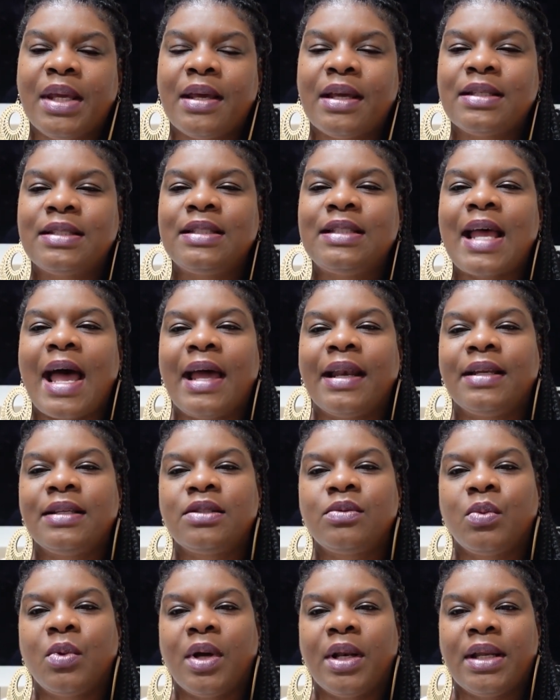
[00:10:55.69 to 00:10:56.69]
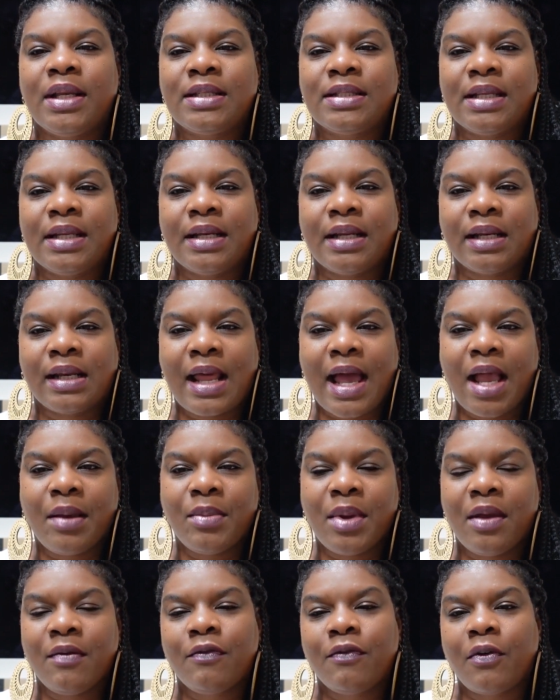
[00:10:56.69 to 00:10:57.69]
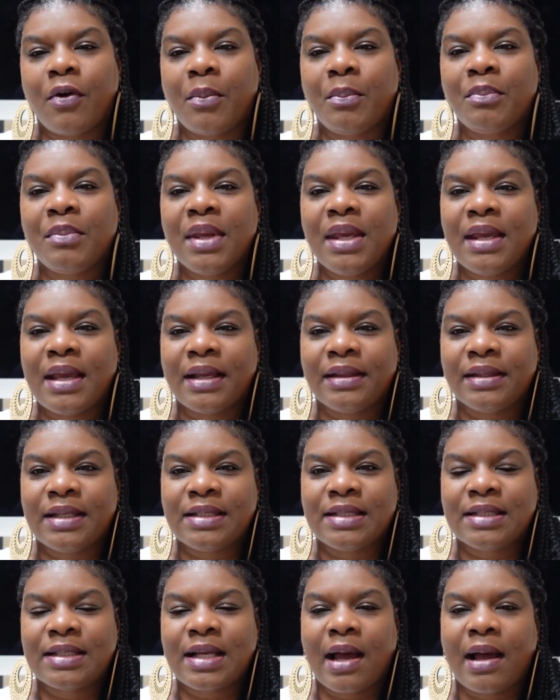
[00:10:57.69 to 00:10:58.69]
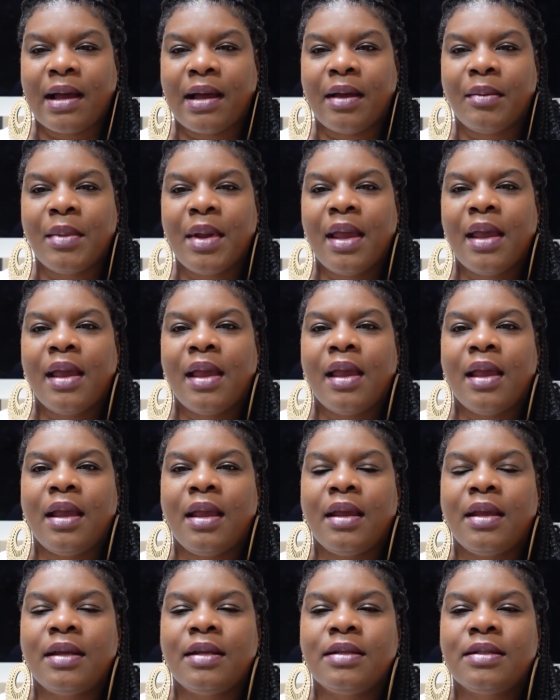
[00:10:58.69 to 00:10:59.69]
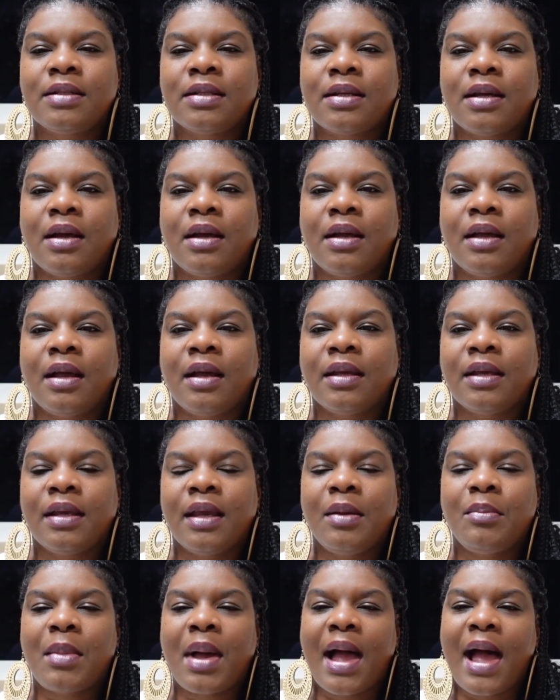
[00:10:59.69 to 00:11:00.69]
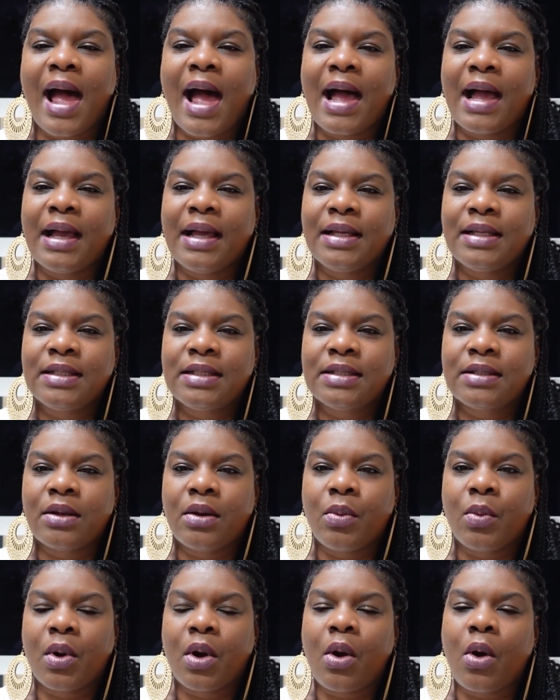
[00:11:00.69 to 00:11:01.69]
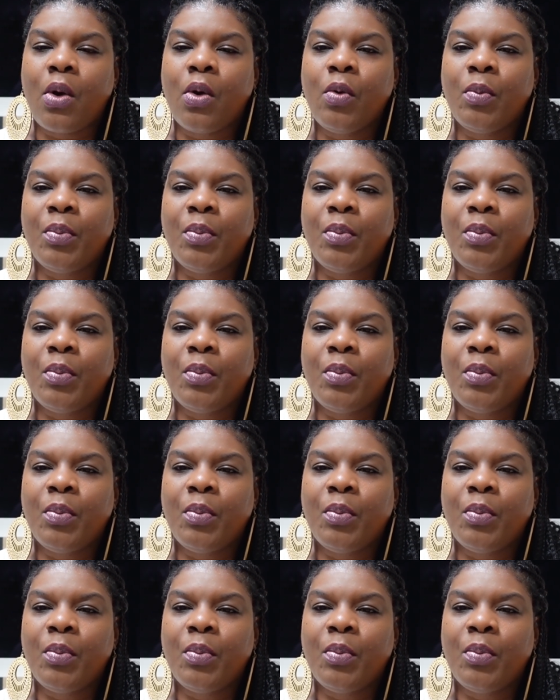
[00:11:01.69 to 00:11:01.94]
because that is what is in alignment for me at this time. Again, my eyes were